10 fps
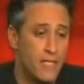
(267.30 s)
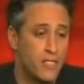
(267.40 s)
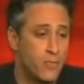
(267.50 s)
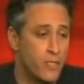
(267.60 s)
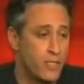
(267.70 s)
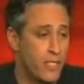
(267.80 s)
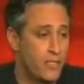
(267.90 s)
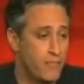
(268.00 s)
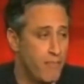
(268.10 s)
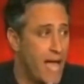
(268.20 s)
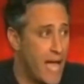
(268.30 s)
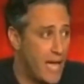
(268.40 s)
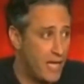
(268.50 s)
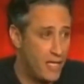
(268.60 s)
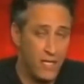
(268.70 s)
It's not so much that it's
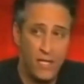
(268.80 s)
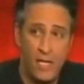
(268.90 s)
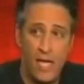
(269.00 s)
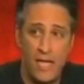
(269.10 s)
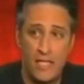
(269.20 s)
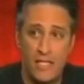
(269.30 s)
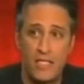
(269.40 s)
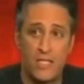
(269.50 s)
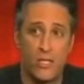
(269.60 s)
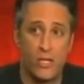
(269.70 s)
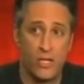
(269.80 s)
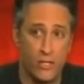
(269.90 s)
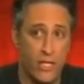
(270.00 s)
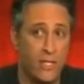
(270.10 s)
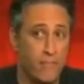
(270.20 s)
bad as it's
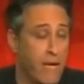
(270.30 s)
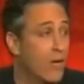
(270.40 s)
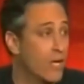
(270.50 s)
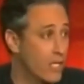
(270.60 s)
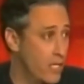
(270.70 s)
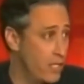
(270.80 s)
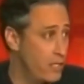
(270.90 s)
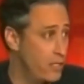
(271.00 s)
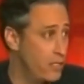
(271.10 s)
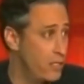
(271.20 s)
hurting America.